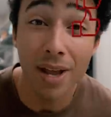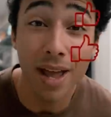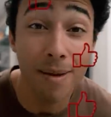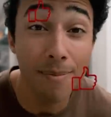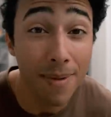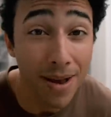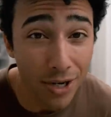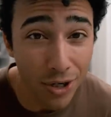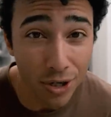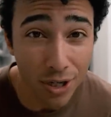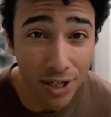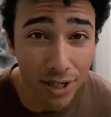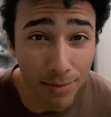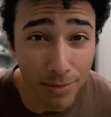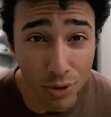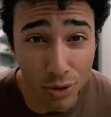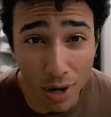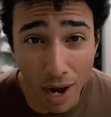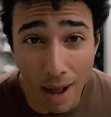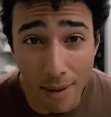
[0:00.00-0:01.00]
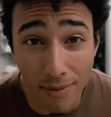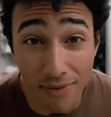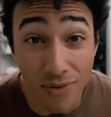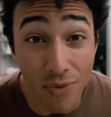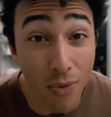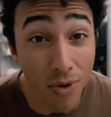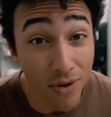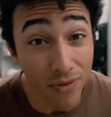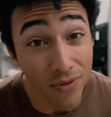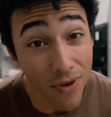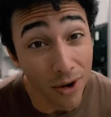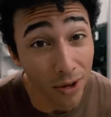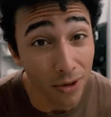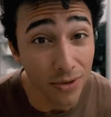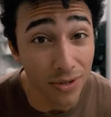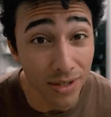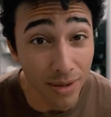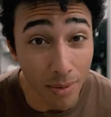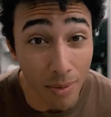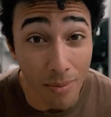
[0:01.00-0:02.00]
And make sure to subscribe if you want to follow
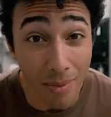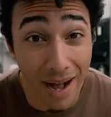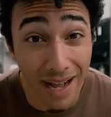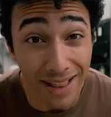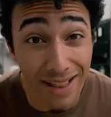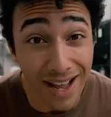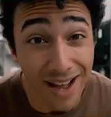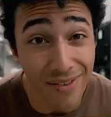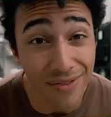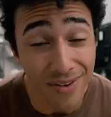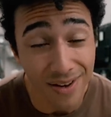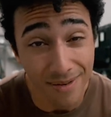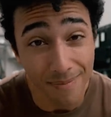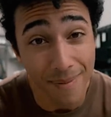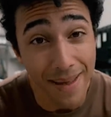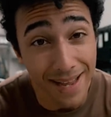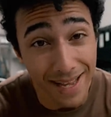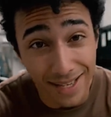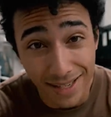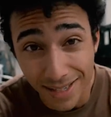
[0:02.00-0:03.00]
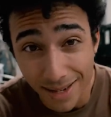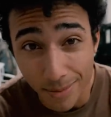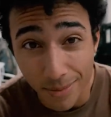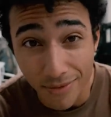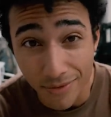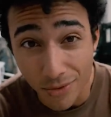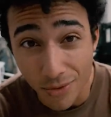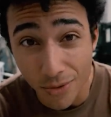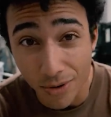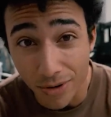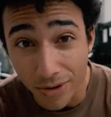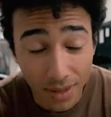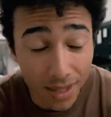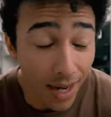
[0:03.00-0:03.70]
some of my life and make it some of yours.